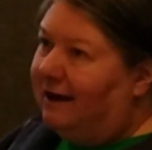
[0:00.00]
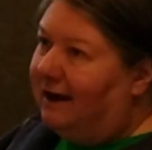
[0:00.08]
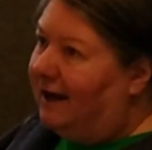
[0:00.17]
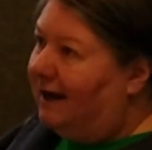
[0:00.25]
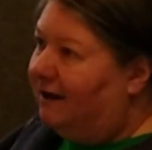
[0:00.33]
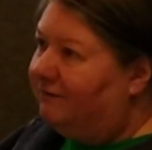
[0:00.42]

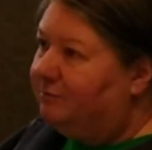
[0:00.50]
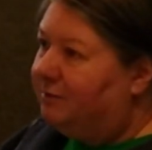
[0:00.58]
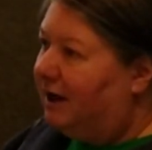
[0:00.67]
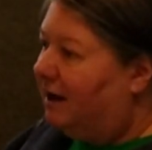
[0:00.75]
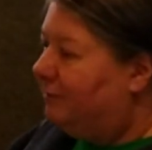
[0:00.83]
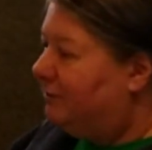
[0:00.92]
have a
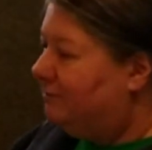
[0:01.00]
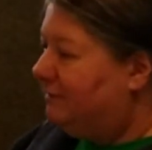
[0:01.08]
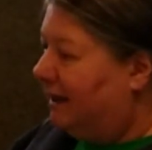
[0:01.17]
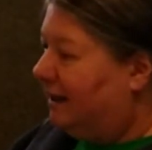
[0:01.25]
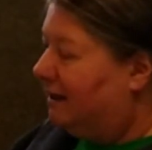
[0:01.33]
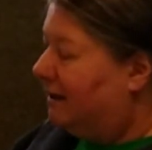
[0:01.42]
problem,
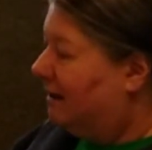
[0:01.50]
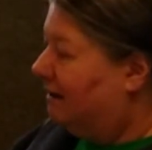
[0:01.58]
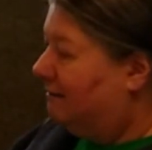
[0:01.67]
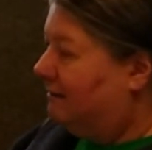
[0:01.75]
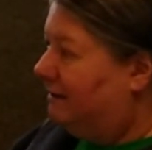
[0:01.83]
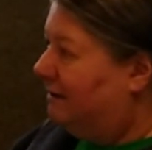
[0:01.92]
like,
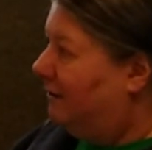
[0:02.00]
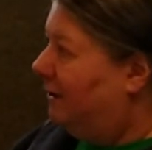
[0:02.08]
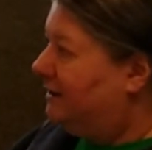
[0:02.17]
I